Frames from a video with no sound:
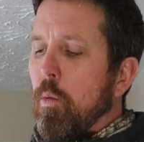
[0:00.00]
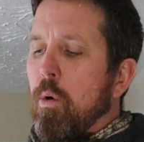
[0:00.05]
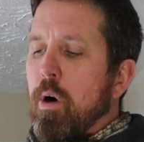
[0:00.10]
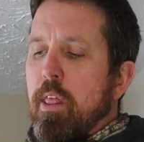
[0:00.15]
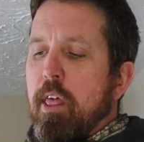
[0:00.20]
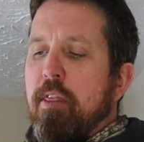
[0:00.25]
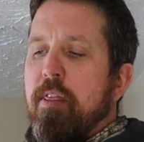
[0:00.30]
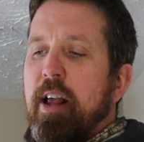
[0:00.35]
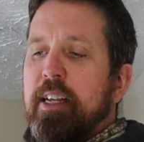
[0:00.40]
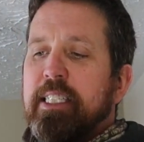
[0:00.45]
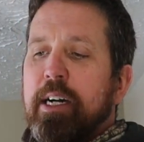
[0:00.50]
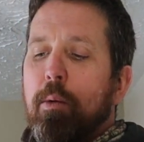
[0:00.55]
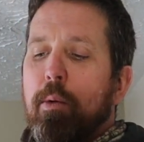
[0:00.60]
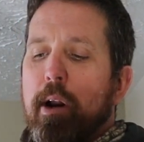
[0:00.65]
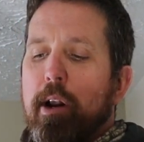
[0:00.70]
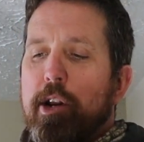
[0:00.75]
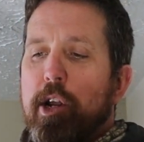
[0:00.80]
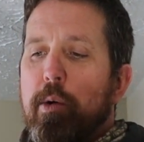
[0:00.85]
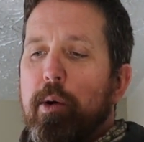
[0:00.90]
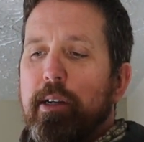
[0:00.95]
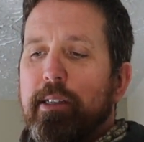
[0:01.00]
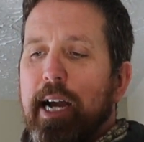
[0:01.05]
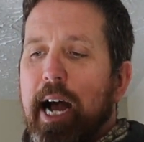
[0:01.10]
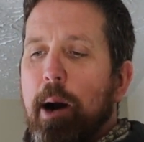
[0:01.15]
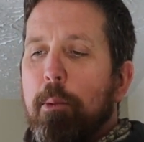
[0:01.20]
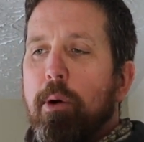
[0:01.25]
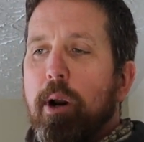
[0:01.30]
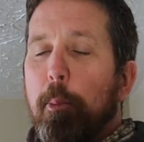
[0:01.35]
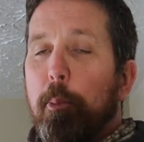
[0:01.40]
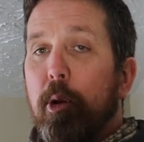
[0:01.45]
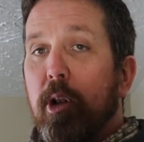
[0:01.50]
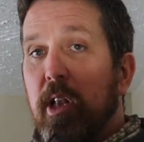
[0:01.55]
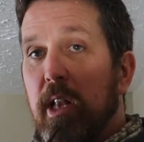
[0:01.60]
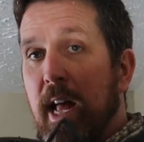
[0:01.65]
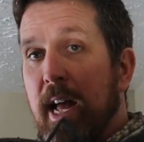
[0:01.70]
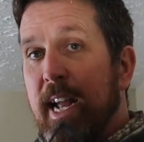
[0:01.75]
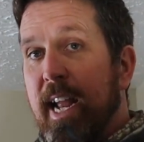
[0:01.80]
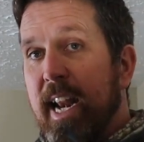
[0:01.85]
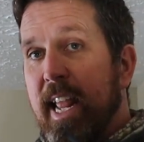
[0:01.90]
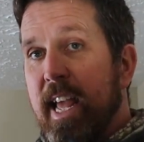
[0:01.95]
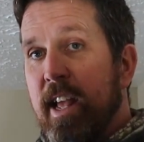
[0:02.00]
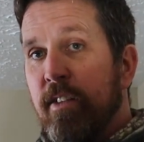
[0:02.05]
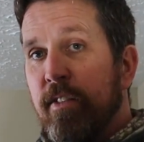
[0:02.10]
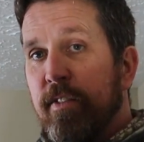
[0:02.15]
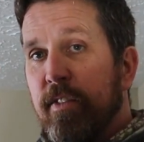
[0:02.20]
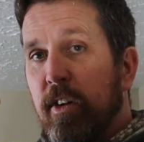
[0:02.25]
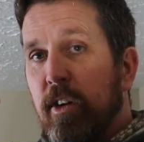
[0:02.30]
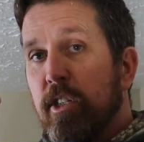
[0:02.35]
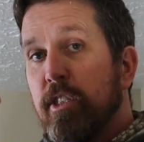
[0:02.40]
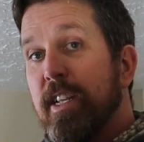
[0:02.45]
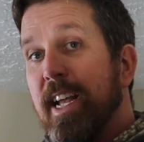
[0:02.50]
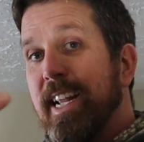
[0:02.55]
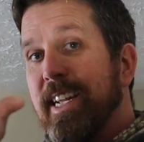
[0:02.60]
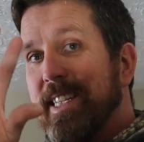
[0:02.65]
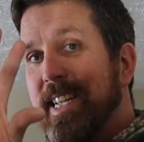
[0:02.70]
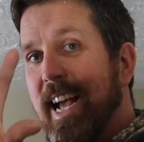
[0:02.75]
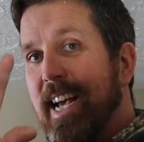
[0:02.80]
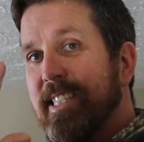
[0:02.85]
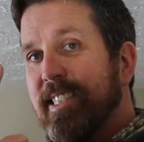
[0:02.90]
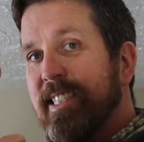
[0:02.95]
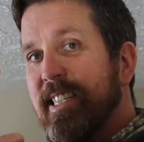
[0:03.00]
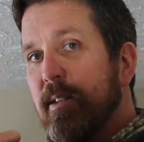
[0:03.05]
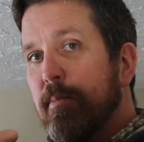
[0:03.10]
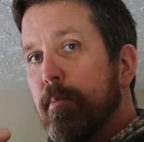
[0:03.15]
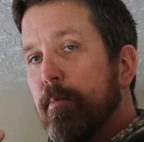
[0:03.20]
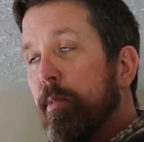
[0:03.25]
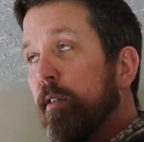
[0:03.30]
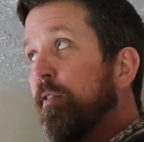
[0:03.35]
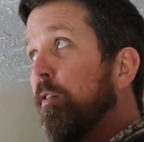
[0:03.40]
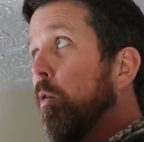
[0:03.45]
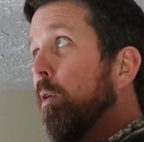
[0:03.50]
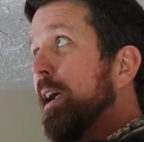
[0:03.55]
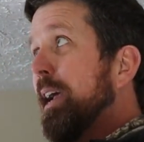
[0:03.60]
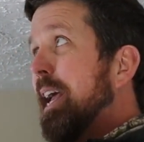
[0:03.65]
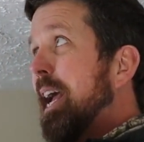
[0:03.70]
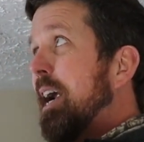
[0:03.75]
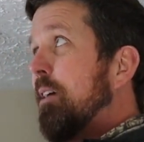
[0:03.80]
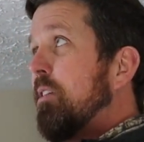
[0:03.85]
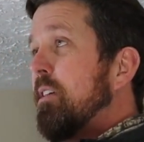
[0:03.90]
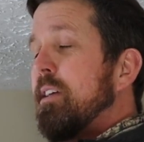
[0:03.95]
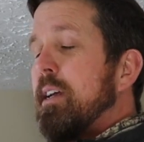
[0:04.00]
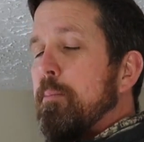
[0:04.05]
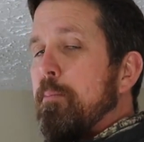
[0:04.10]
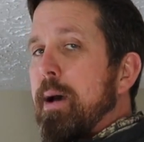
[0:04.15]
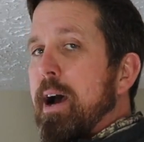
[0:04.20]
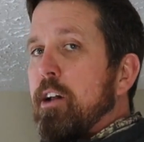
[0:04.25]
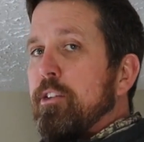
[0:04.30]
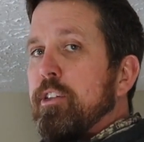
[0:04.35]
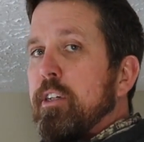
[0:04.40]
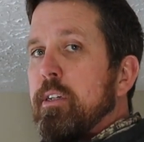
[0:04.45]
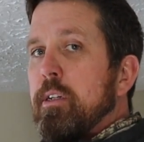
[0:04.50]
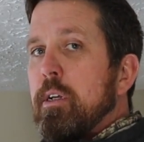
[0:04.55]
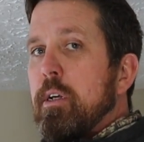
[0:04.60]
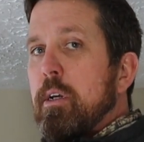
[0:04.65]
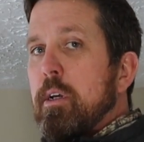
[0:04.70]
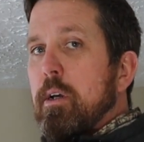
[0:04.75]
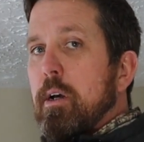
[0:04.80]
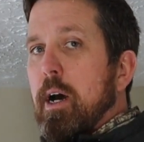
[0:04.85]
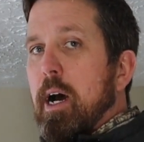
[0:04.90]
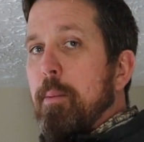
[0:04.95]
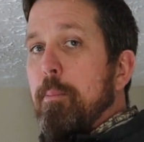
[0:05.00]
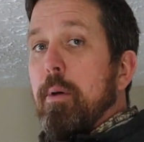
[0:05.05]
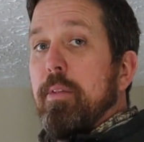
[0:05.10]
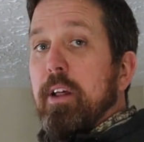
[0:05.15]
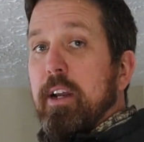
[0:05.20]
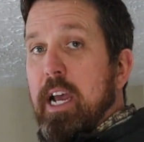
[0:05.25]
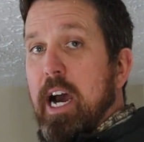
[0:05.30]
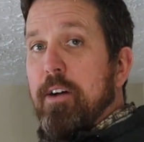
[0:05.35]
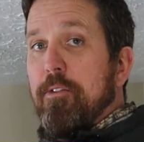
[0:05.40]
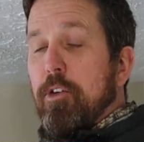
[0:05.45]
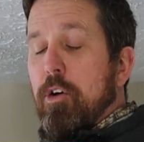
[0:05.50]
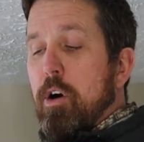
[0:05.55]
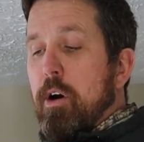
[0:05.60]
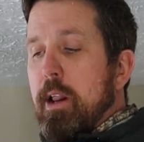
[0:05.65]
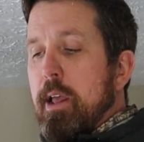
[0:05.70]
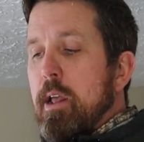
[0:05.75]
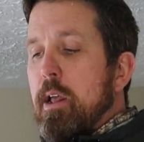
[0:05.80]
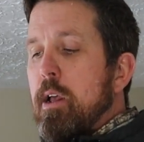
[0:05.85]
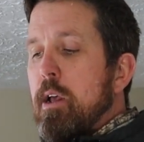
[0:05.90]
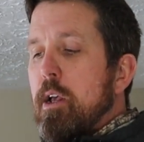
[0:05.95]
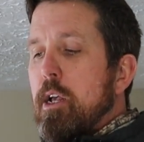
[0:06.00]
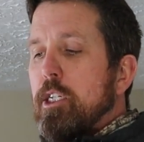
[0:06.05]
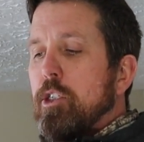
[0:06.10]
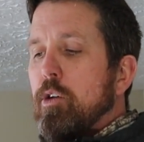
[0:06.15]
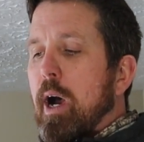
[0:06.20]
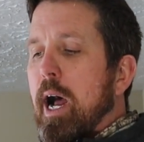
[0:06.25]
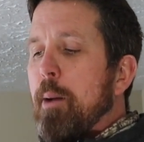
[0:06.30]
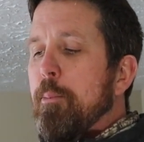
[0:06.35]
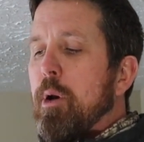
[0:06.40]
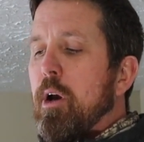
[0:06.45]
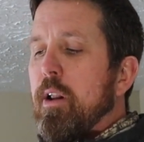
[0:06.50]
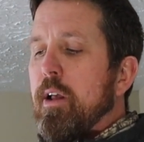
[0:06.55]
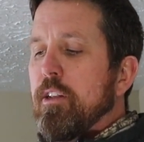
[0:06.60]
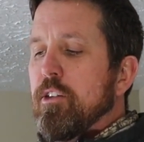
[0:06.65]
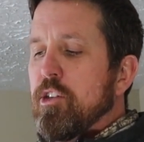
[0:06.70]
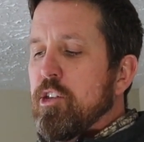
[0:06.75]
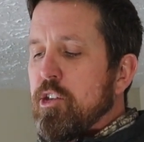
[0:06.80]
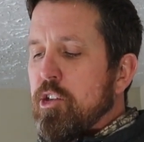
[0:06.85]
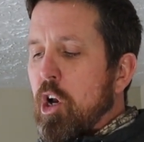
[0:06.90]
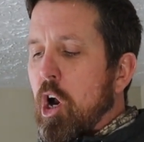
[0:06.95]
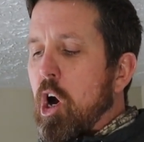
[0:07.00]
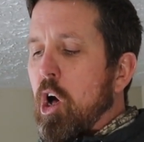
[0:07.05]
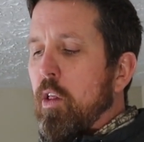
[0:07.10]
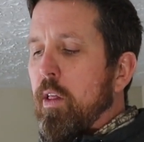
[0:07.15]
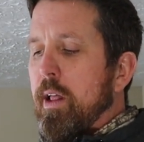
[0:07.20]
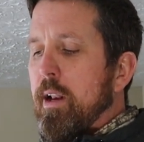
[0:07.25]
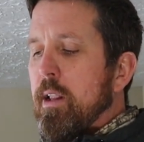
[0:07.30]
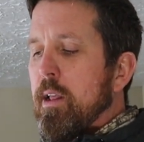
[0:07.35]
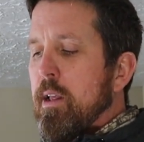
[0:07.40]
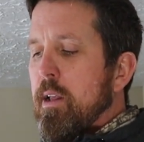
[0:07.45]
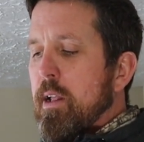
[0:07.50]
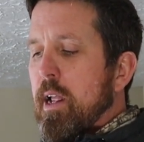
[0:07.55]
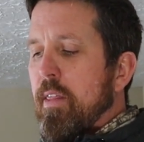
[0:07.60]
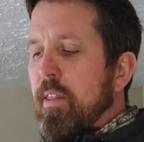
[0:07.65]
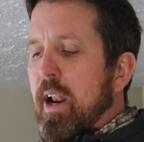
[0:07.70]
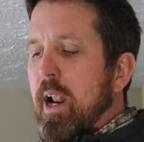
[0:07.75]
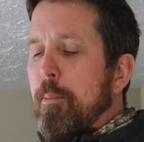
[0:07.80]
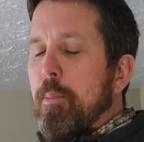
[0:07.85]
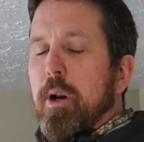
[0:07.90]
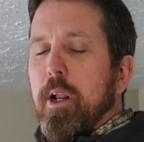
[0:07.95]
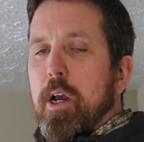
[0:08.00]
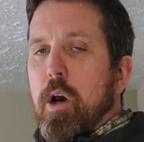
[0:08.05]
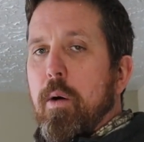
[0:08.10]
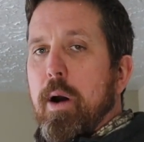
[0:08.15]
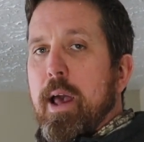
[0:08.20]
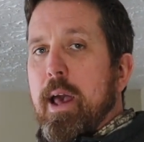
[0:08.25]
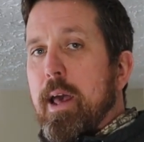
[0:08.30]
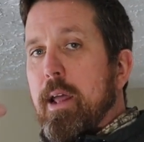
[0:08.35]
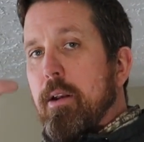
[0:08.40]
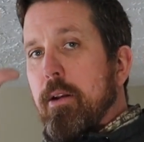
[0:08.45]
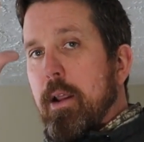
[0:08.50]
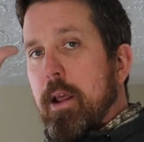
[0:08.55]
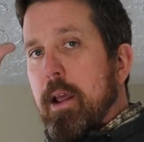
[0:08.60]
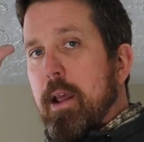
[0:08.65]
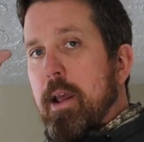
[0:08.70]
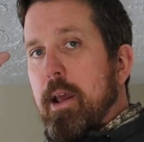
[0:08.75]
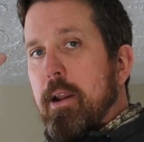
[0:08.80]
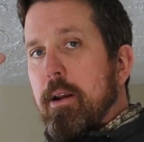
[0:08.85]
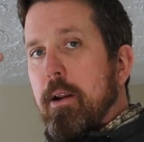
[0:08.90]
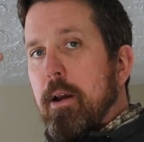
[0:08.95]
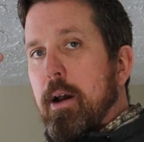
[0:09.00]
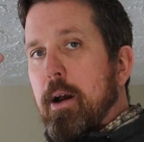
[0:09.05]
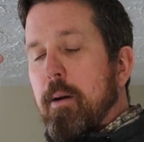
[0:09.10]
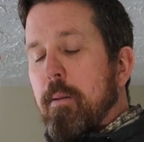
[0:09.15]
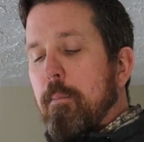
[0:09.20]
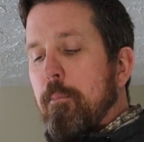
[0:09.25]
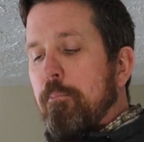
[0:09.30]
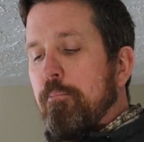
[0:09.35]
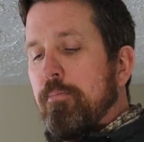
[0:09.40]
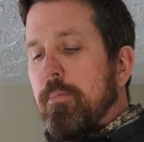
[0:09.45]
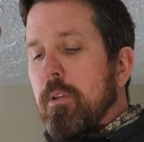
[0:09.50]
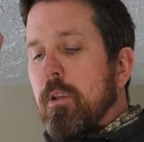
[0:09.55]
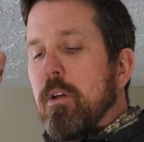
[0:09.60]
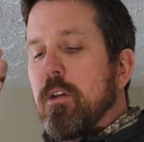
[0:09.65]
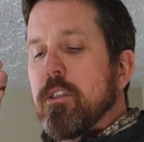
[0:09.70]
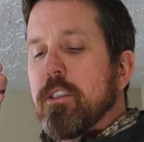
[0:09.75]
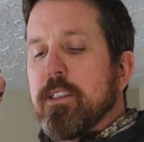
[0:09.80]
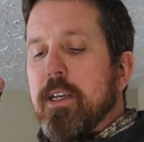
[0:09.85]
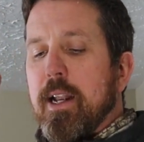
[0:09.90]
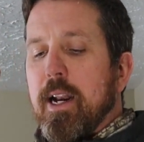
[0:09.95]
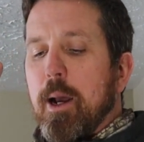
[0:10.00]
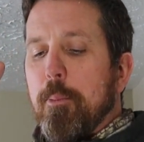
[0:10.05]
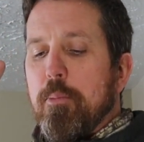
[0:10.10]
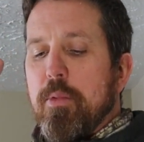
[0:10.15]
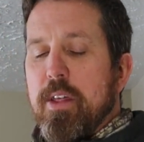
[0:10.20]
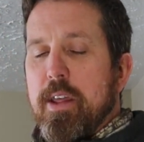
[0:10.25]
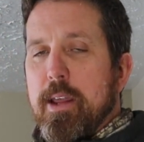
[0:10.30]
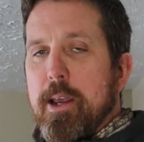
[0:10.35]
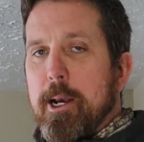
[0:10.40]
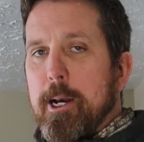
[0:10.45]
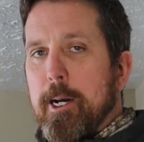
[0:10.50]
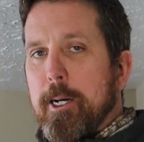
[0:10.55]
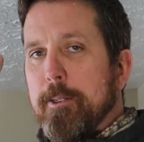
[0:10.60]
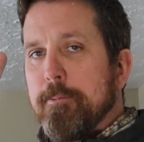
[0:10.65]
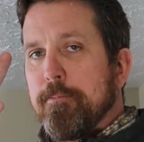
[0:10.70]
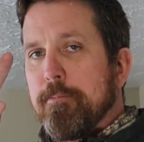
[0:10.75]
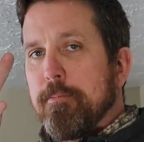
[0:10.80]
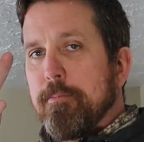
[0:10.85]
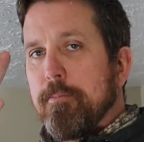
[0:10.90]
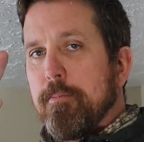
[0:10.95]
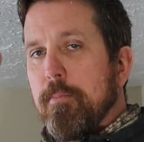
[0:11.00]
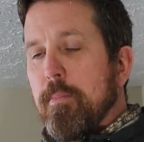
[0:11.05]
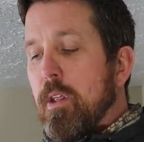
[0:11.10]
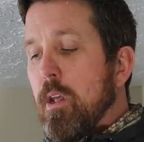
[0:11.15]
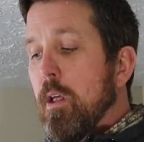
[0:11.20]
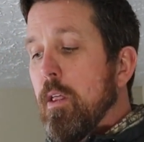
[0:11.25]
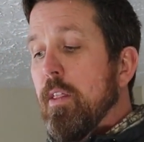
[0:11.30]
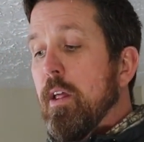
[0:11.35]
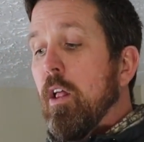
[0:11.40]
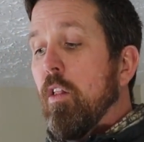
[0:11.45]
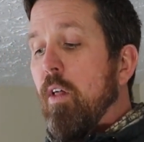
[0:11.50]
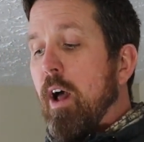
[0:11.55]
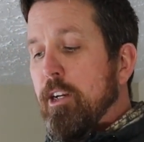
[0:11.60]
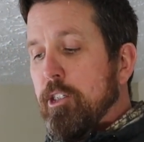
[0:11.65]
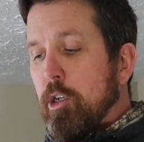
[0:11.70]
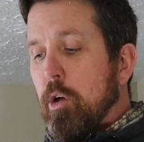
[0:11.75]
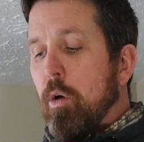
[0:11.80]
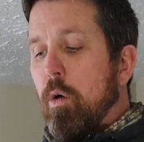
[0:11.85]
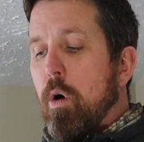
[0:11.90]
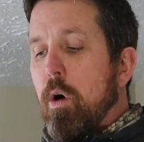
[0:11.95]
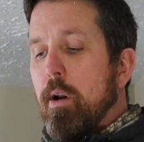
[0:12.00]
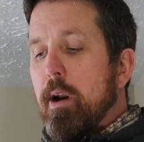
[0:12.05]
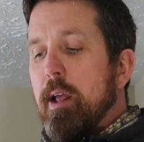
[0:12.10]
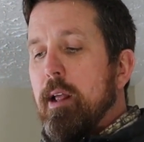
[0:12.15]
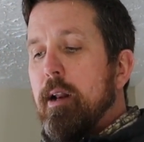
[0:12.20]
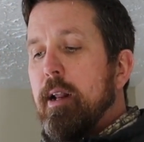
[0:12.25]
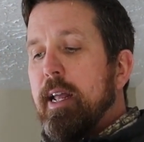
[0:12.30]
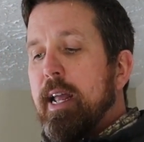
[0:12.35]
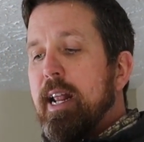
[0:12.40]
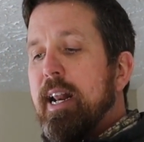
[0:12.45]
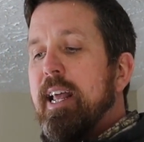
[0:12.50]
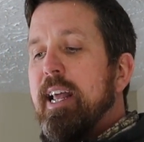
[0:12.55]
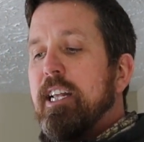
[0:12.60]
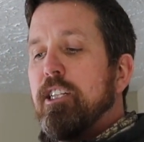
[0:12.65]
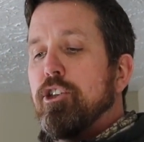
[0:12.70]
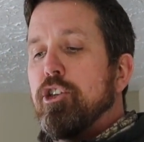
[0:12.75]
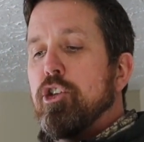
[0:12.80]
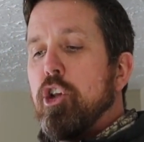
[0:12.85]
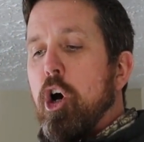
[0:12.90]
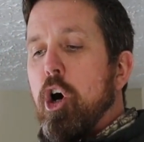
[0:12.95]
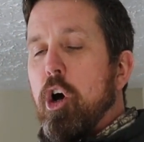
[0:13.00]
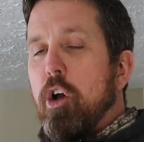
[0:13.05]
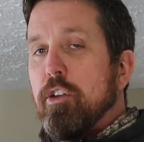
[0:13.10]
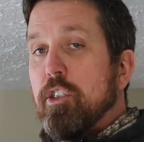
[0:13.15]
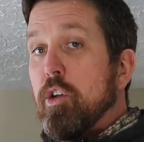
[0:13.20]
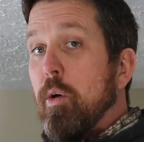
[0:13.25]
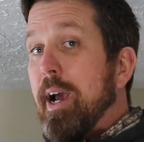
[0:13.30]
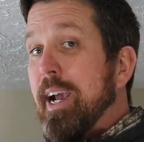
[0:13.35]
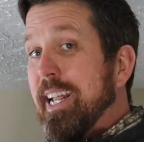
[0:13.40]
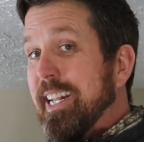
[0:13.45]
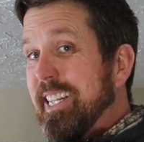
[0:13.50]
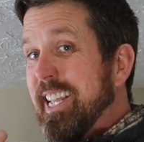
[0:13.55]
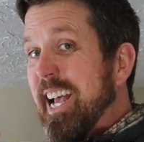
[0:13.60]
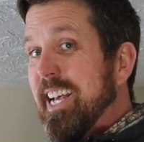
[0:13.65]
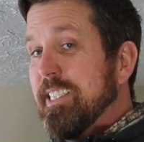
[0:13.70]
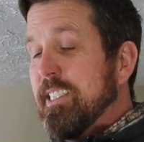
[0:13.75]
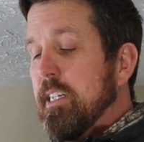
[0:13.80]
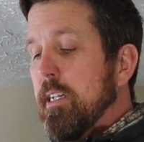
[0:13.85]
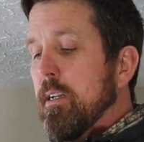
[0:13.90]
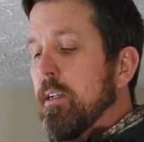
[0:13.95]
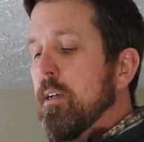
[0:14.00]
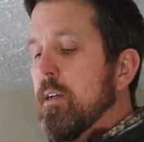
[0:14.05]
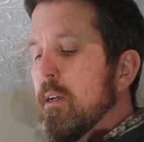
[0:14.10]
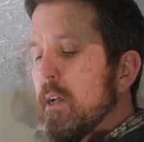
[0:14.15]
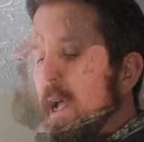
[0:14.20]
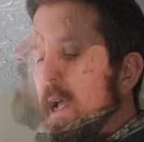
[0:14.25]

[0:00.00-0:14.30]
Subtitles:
of the things I want to do is I want to plug it in first and test it before I get everything mounted, the cover on it. So I'm going to install it, and then I'm going to go ahead and set up the electrical on it and get it installed so I can test it.